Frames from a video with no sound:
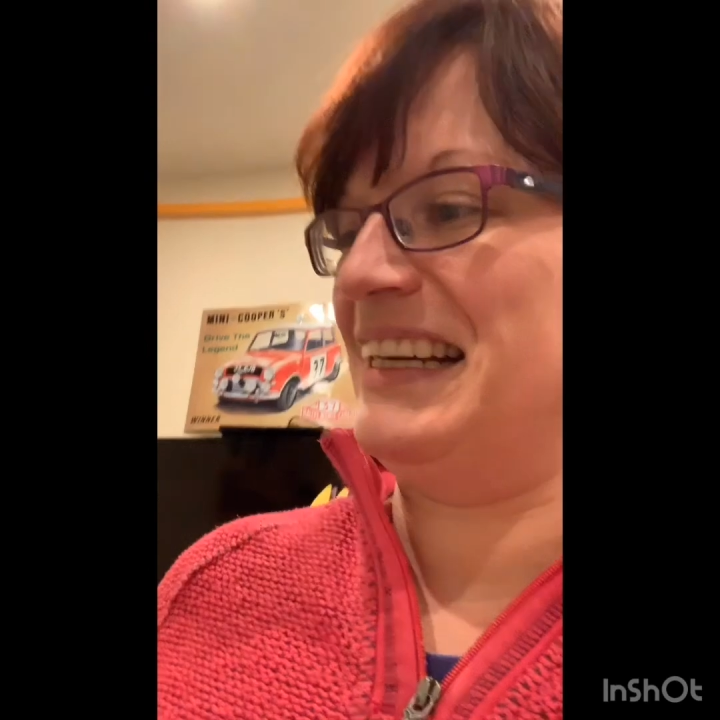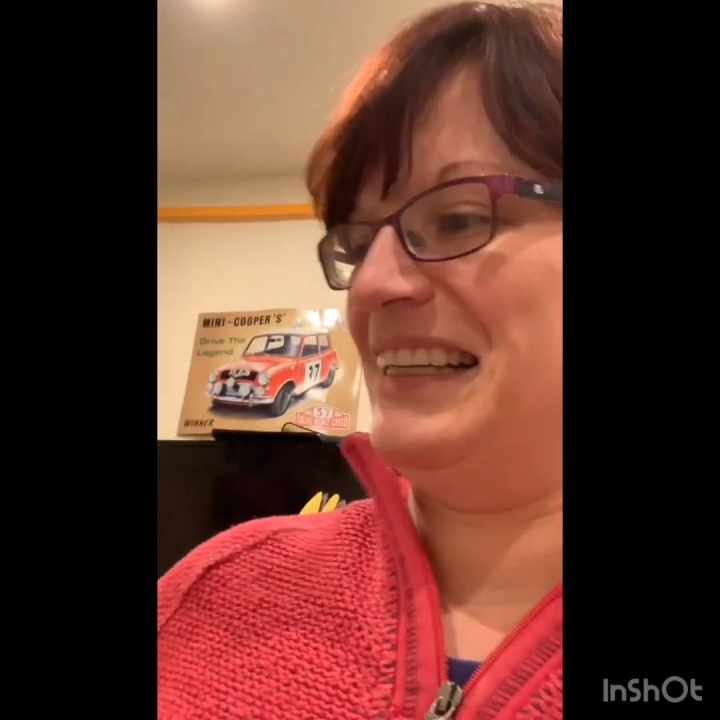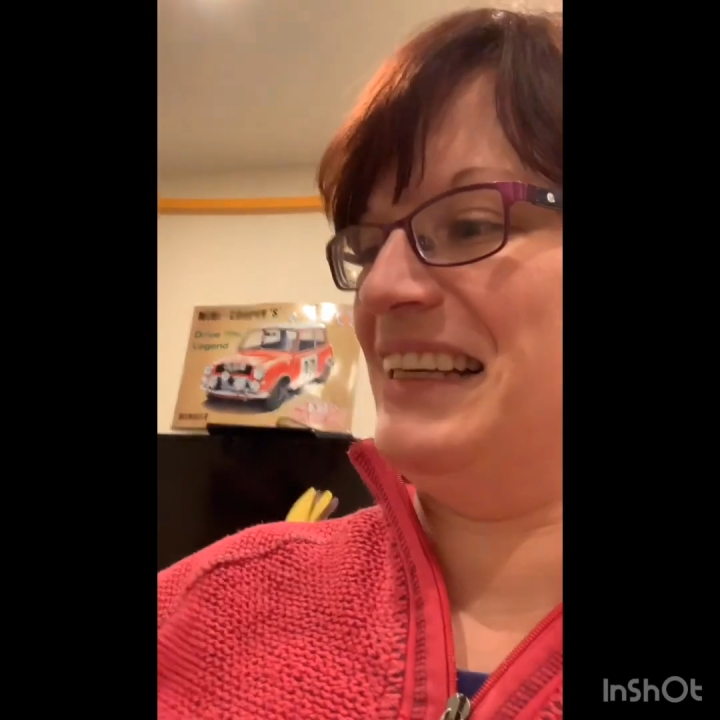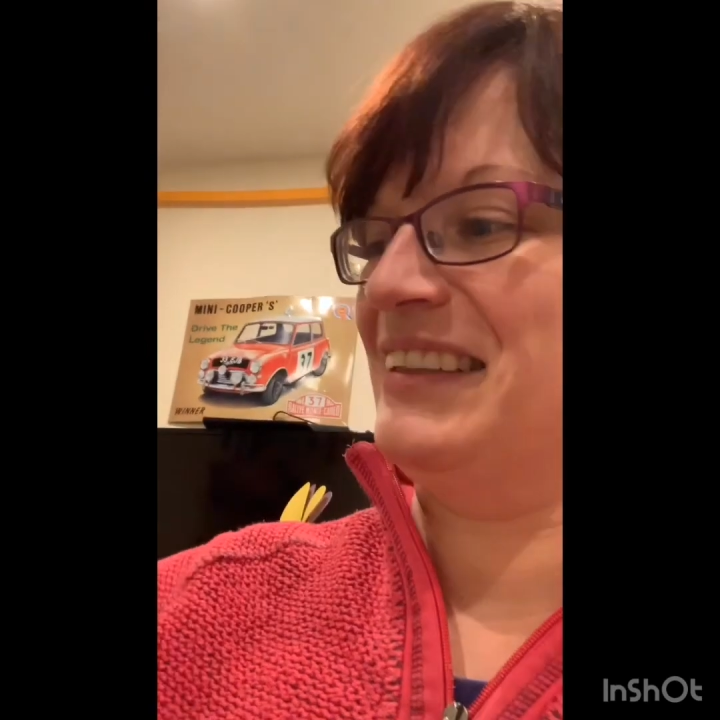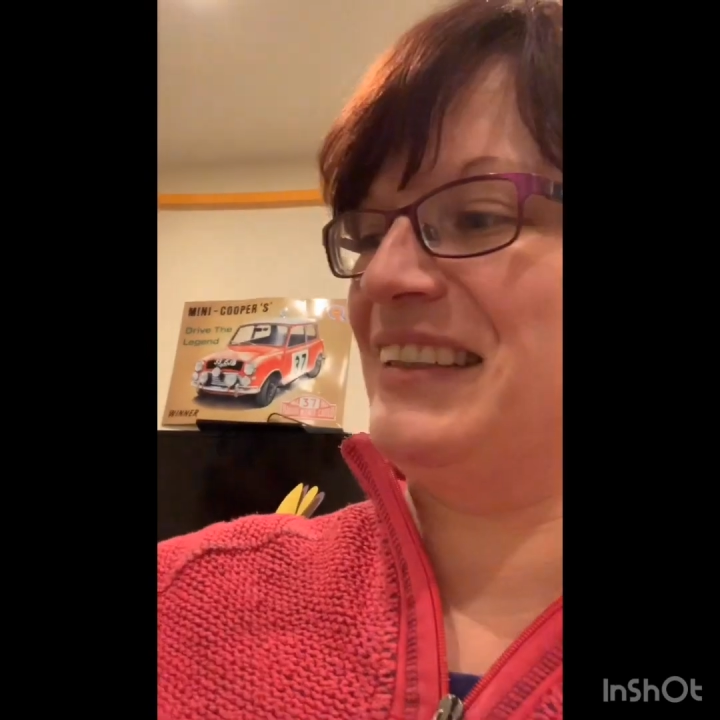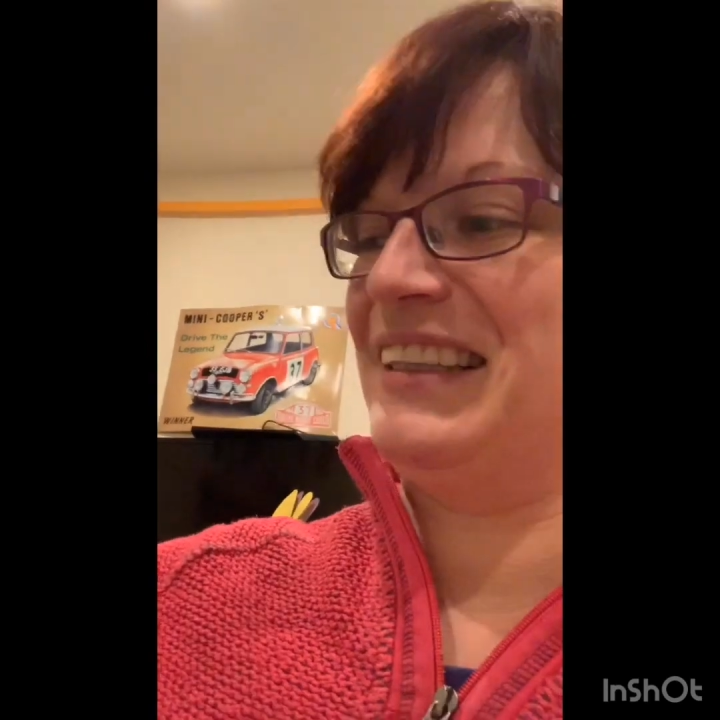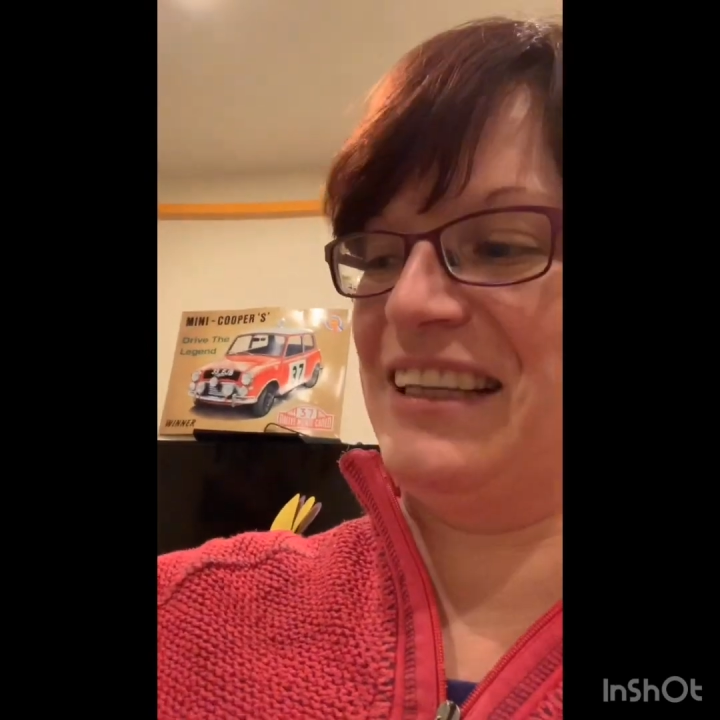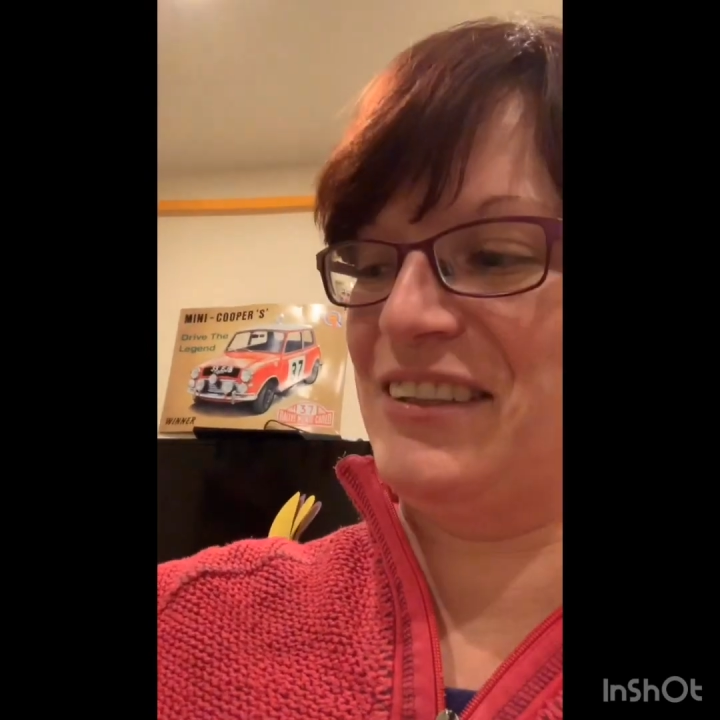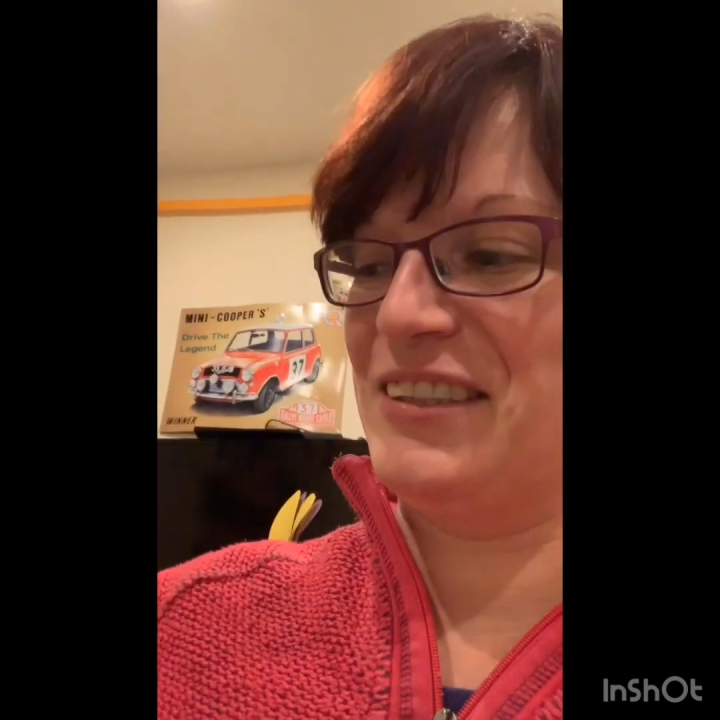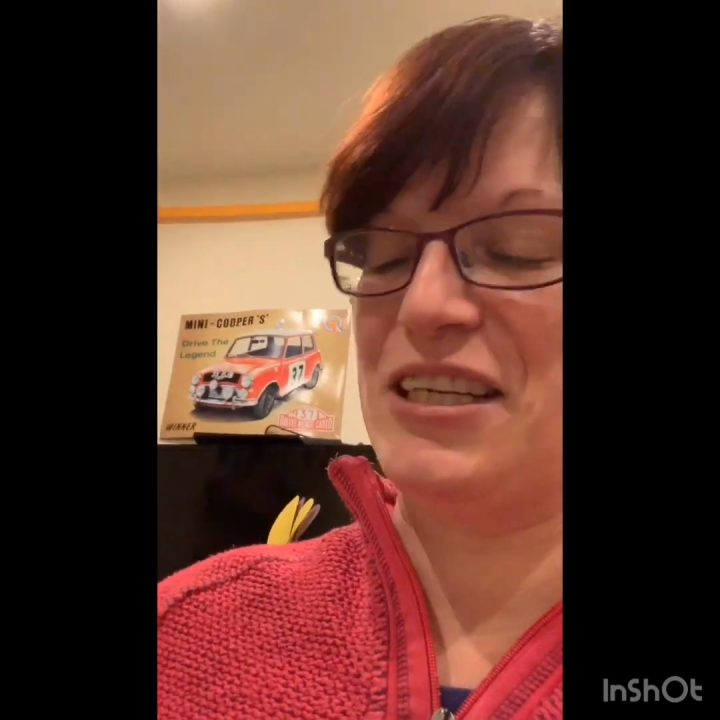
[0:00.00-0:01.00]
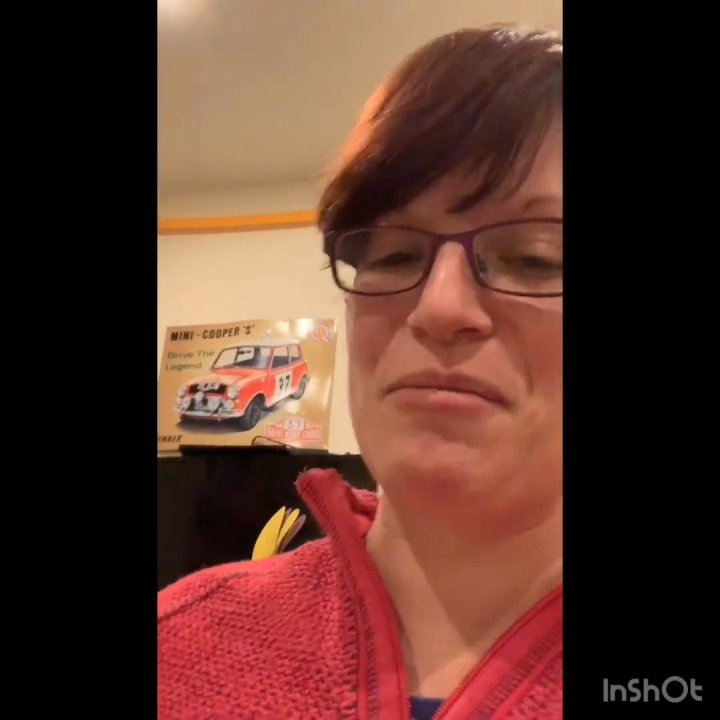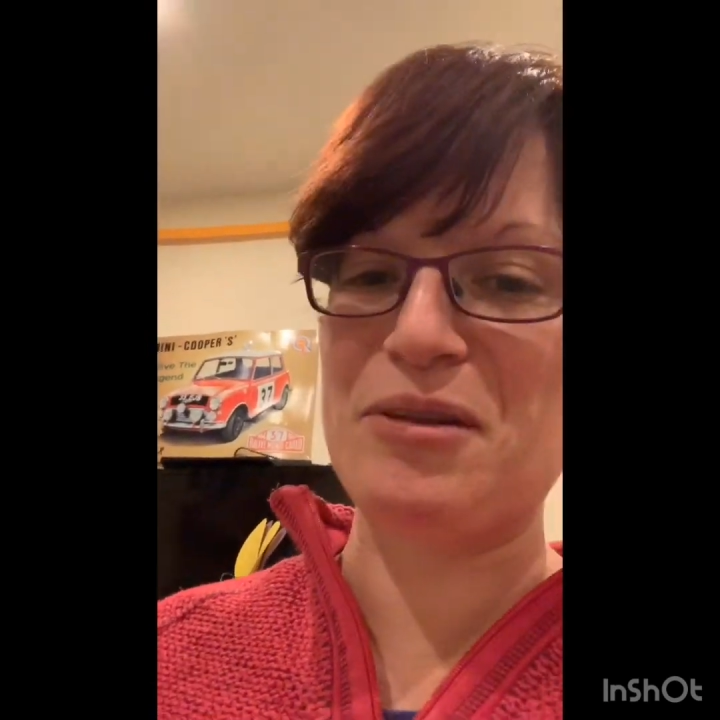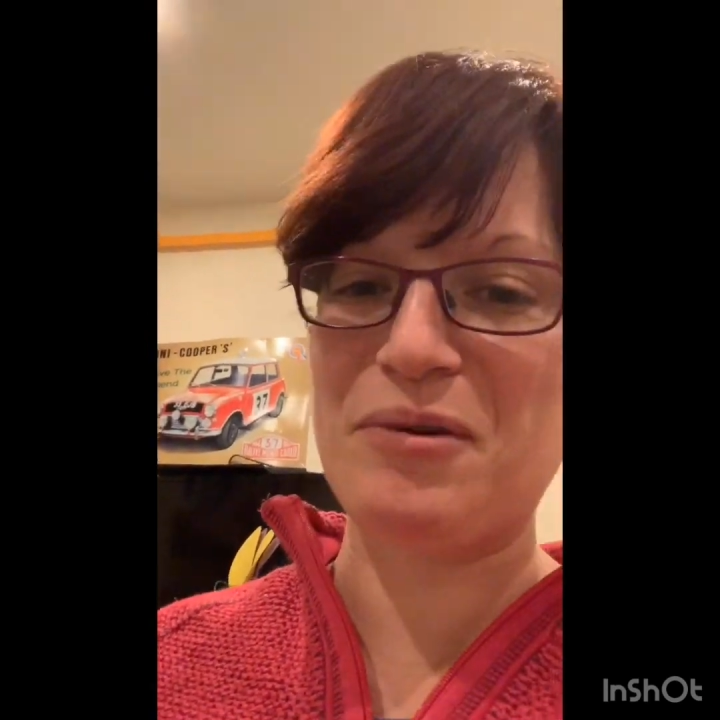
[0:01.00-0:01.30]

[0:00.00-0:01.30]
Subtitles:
and on the top of the